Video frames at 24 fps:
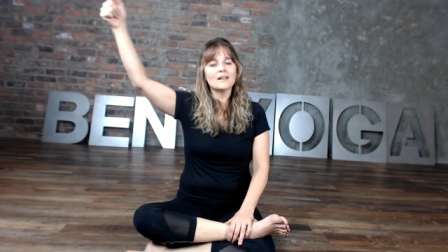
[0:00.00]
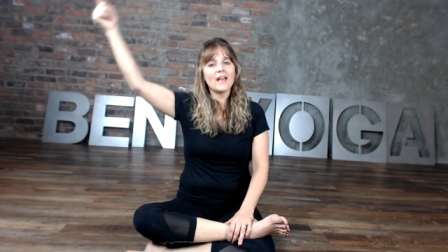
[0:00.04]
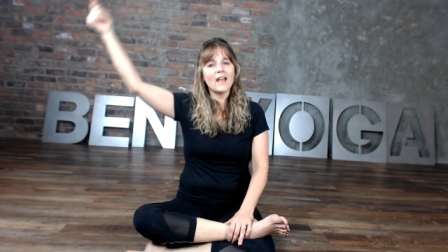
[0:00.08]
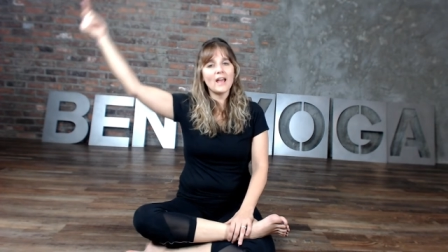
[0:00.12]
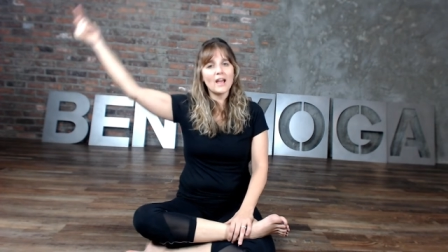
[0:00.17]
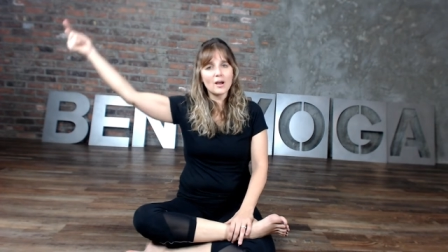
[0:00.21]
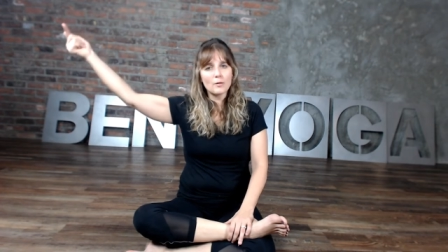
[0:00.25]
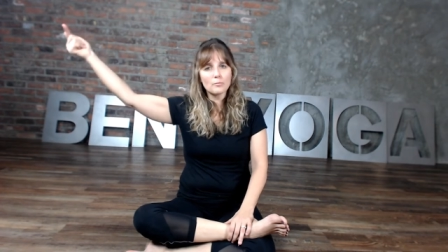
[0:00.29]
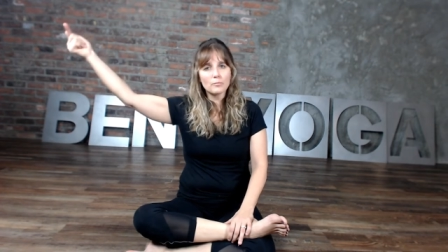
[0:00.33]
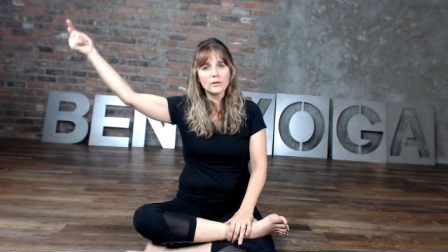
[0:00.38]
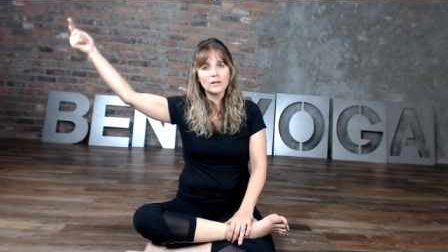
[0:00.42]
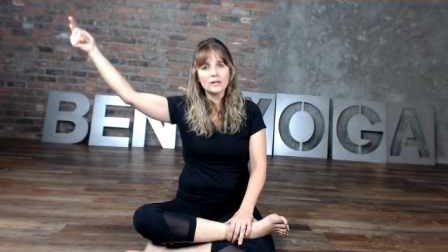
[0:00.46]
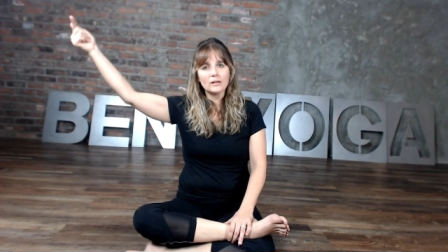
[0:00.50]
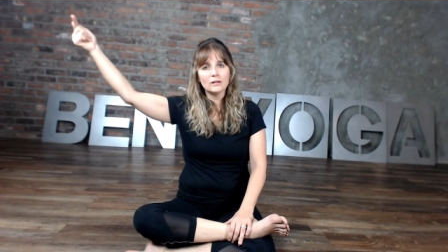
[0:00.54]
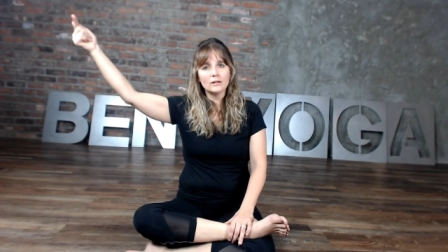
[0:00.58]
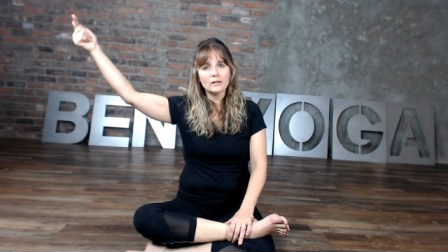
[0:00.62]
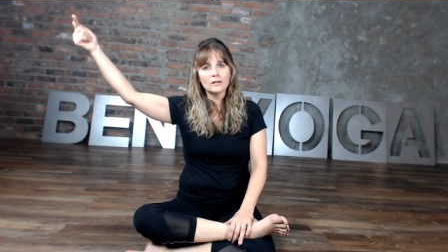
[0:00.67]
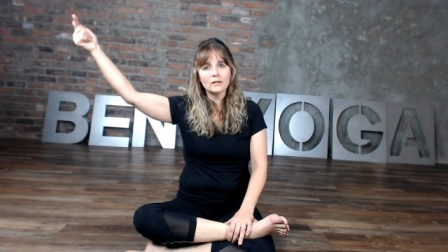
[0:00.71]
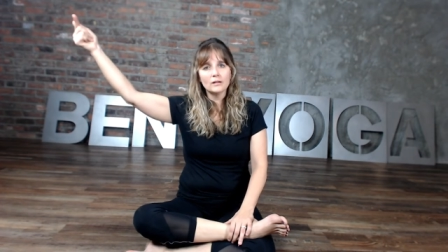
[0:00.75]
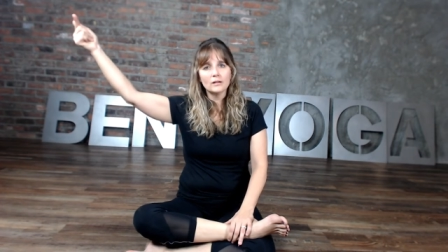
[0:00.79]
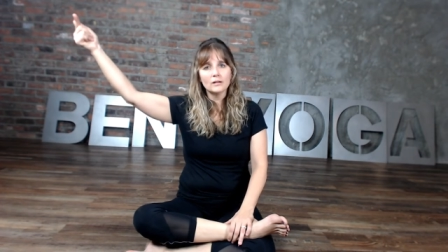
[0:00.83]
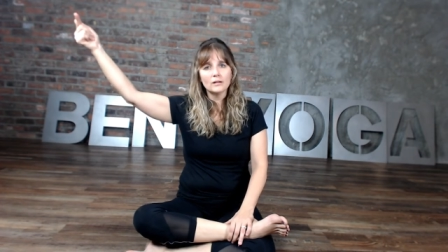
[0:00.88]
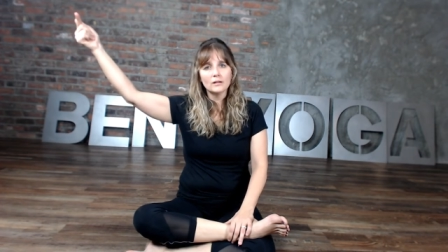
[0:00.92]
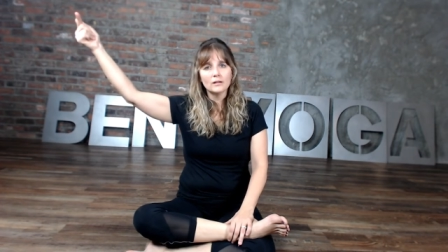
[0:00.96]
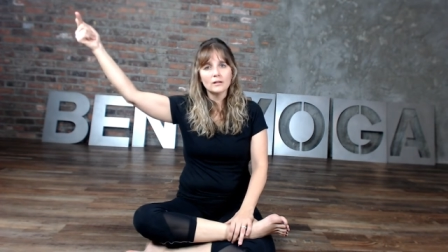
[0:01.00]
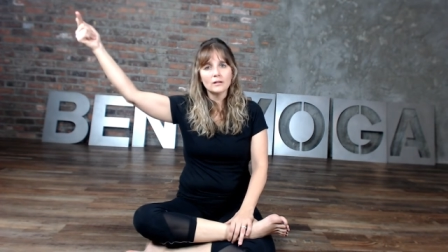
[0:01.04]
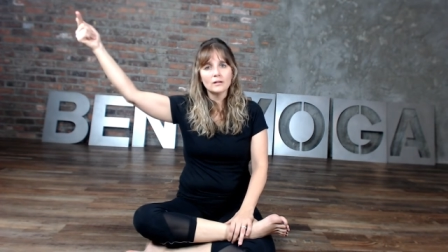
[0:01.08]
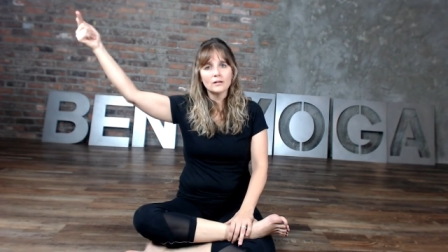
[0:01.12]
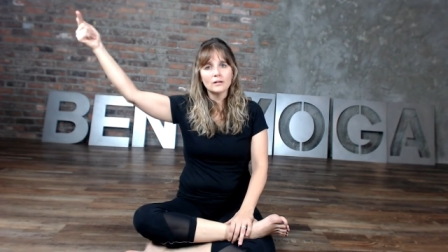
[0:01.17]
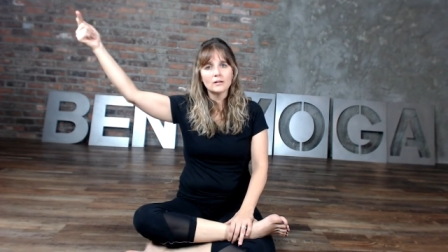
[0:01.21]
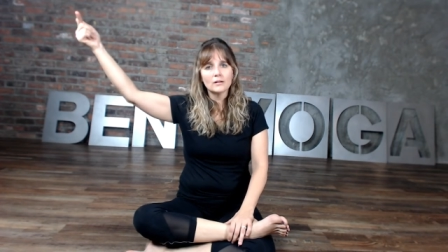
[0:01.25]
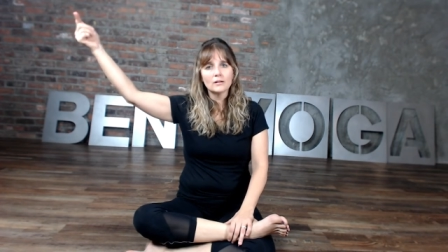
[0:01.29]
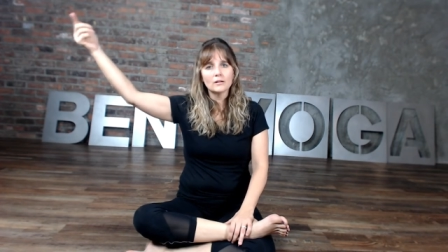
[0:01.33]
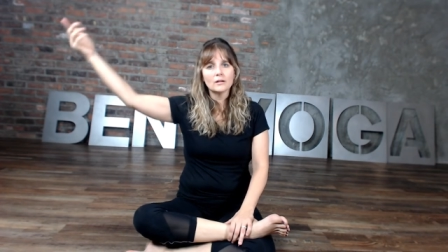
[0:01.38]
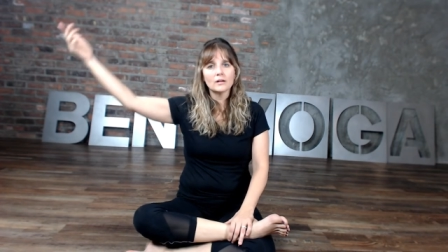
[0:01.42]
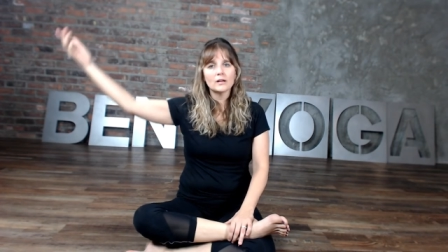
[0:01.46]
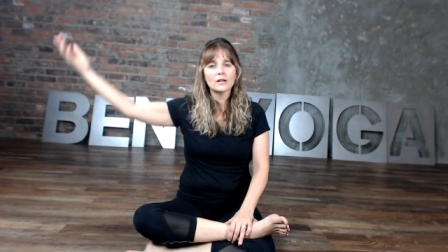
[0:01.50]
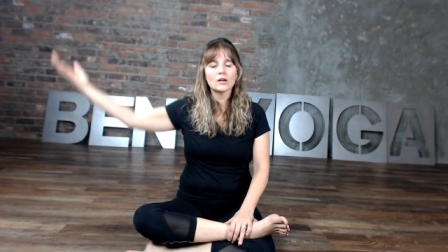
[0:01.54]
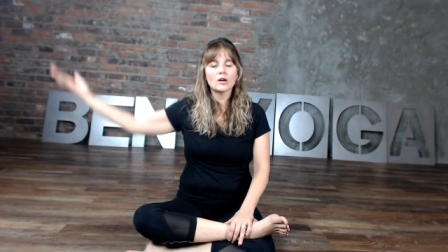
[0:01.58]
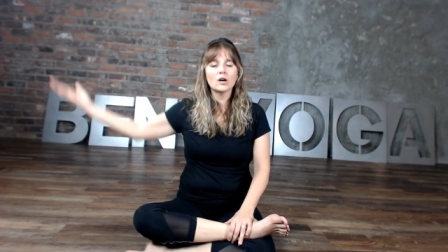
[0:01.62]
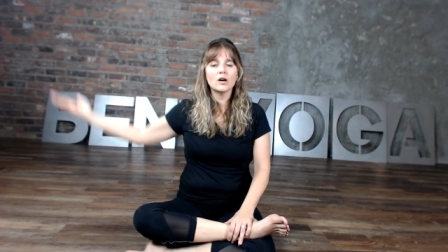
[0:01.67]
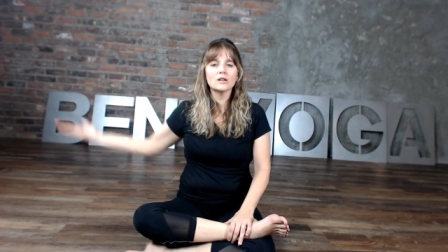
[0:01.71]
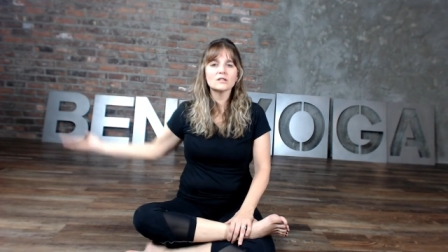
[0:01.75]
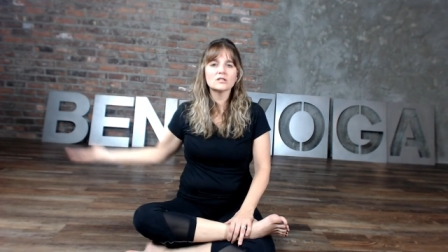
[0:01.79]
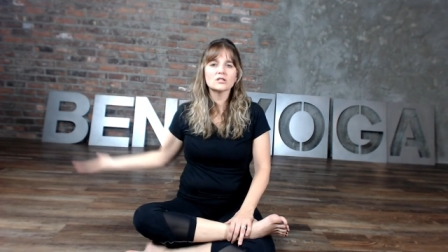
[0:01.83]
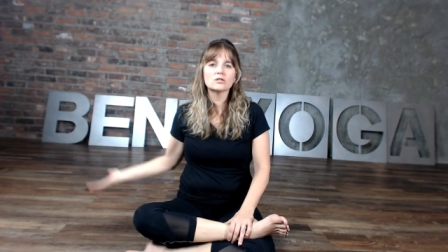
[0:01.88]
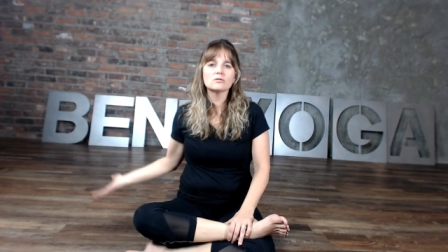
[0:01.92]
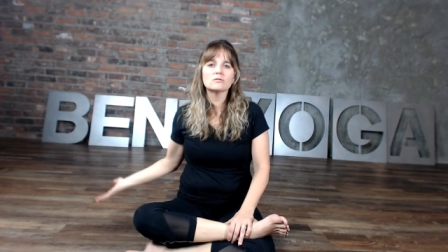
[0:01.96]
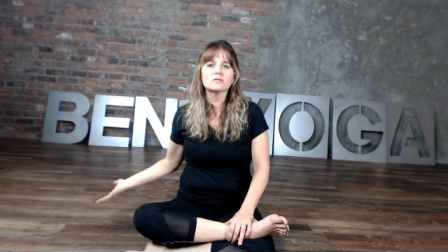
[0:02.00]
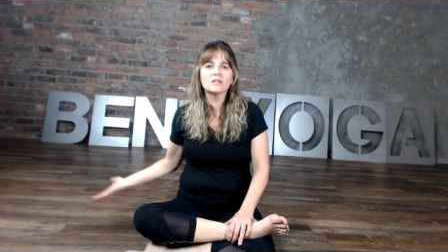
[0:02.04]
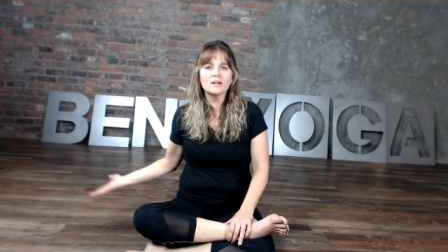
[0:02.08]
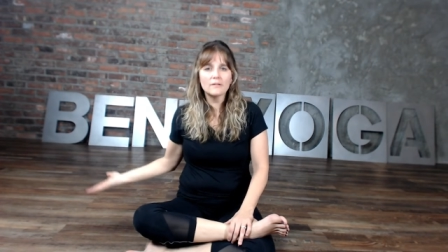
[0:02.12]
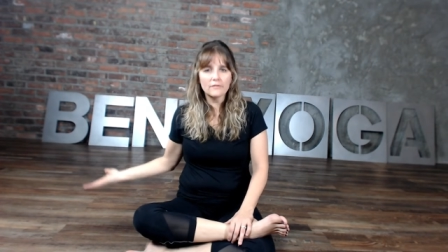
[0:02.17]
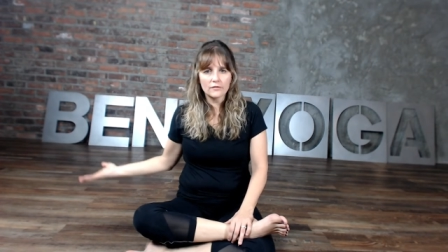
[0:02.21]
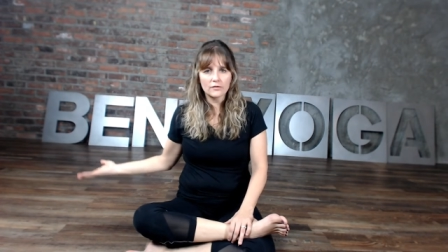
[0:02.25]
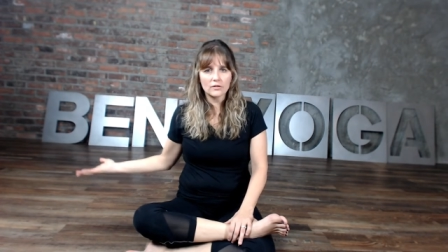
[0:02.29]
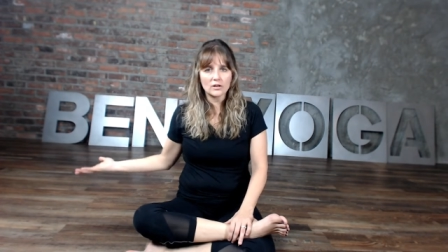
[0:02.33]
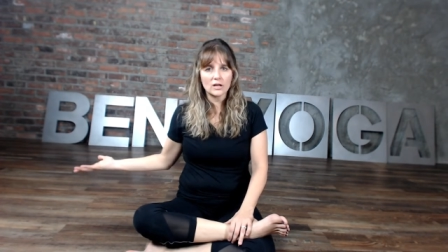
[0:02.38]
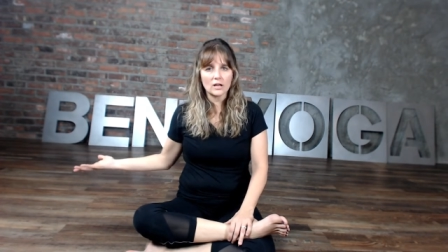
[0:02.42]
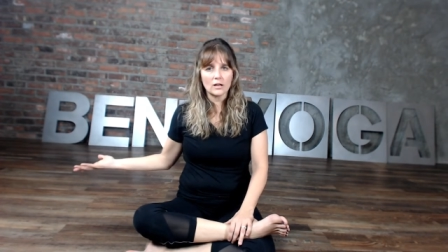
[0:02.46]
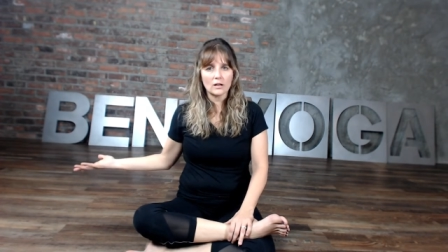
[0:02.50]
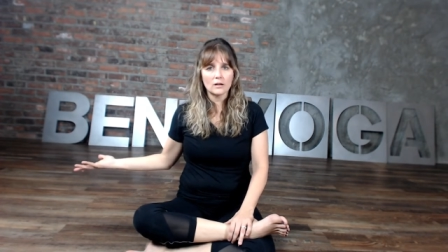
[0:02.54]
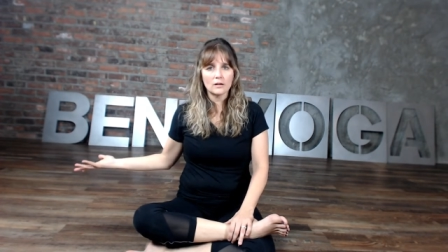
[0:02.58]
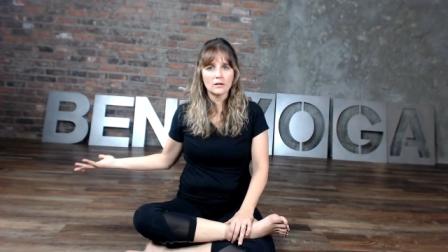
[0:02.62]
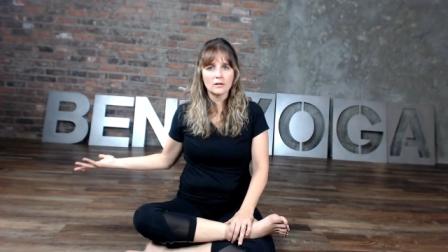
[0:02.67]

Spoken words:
happen, it caused you suffering.